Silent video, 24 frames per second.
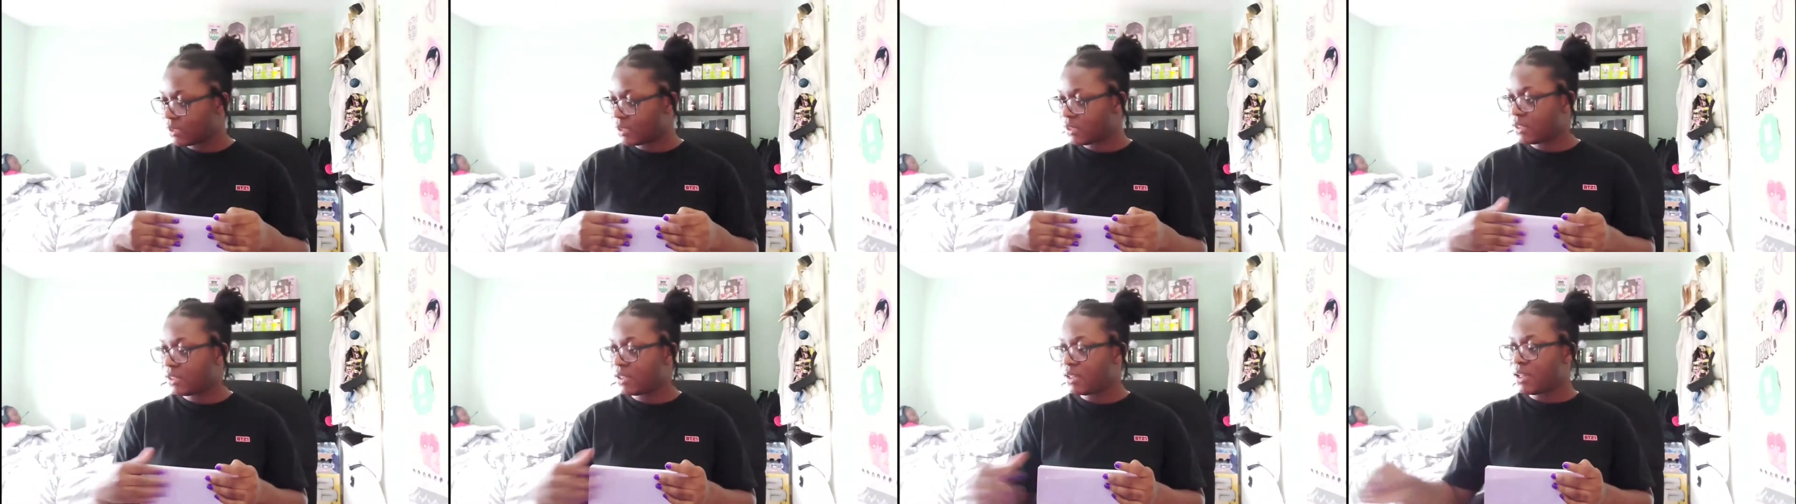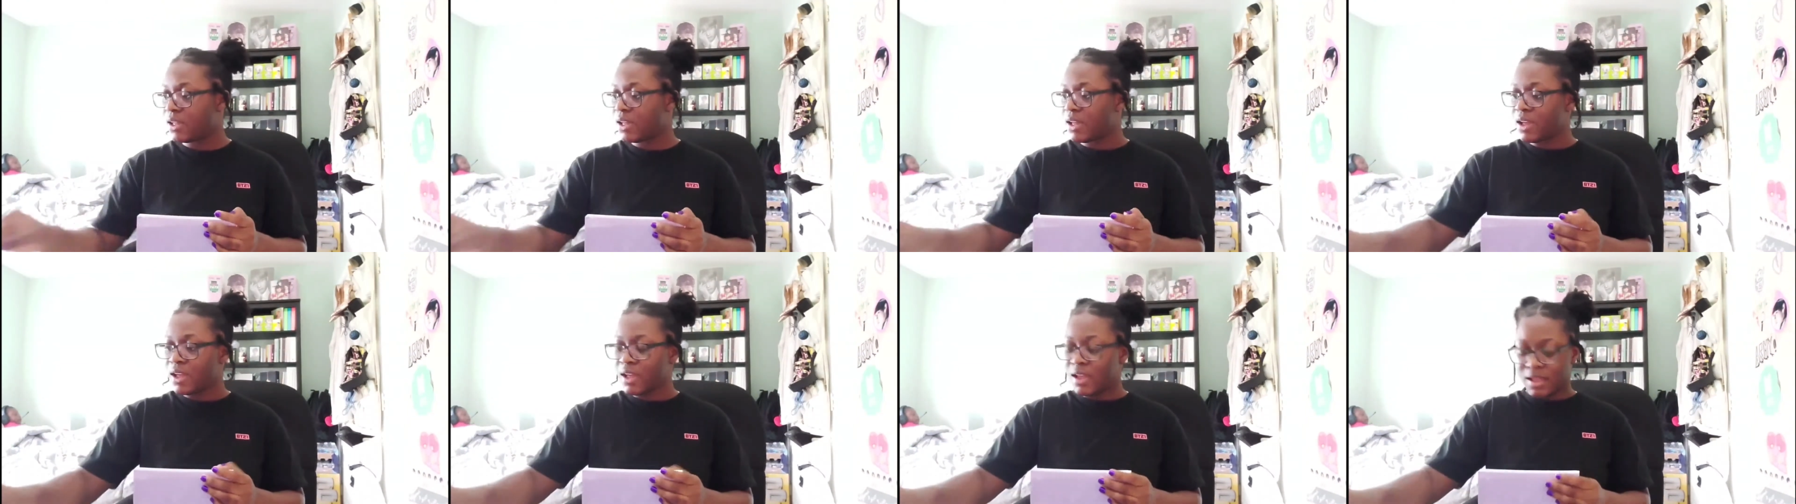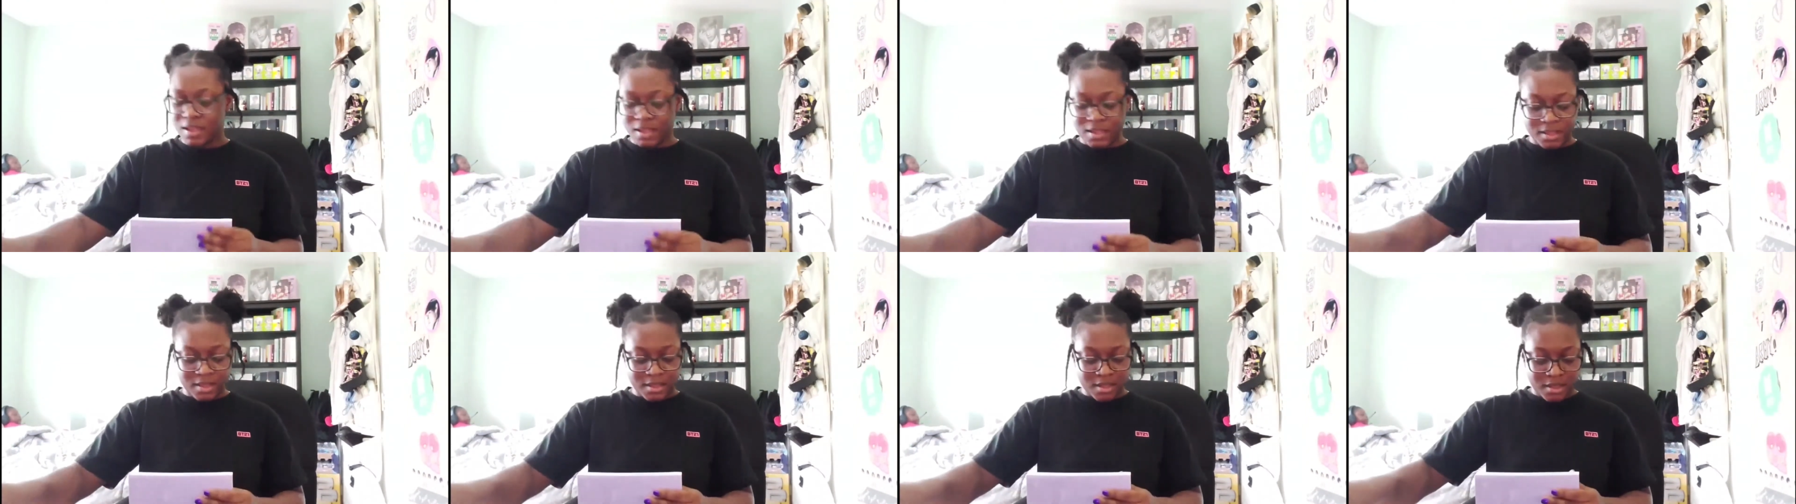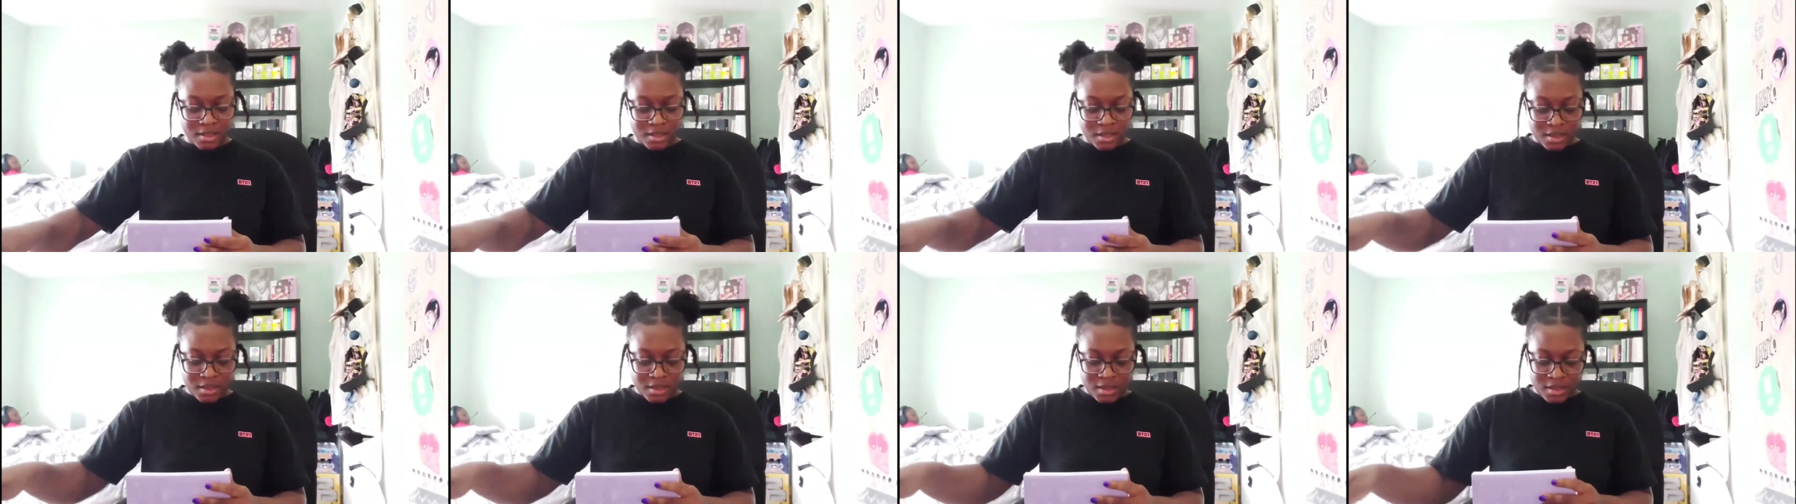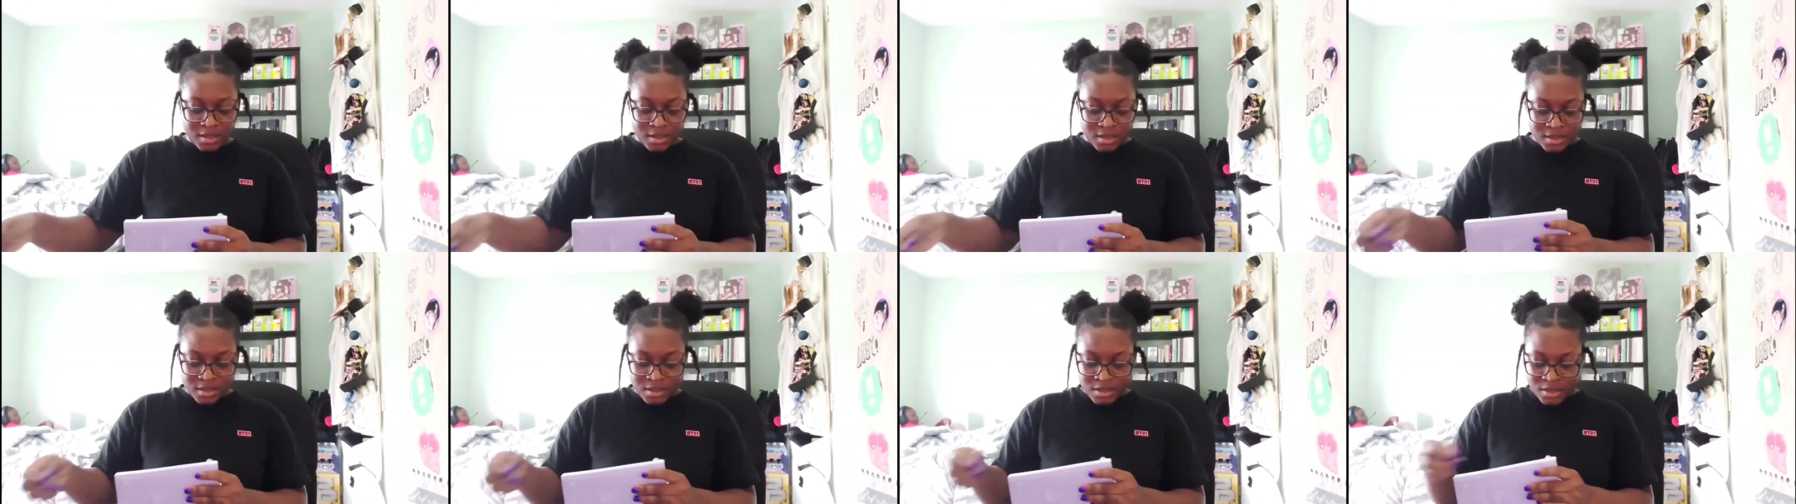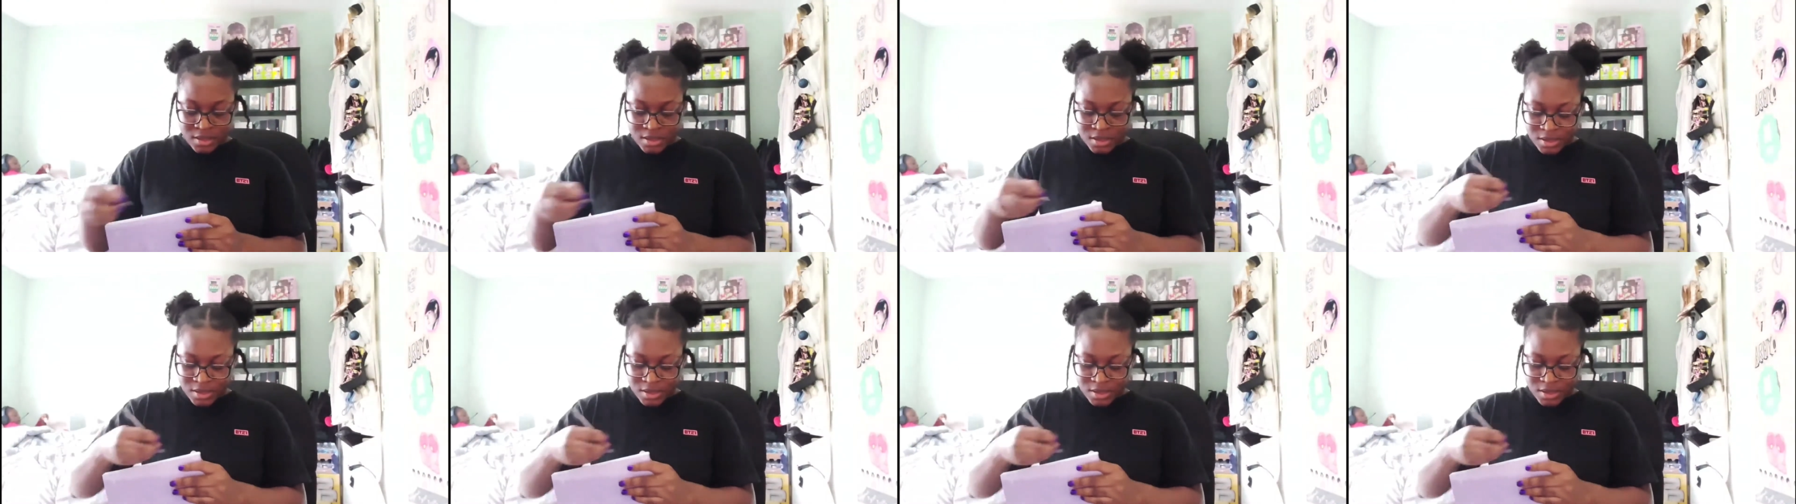(silence)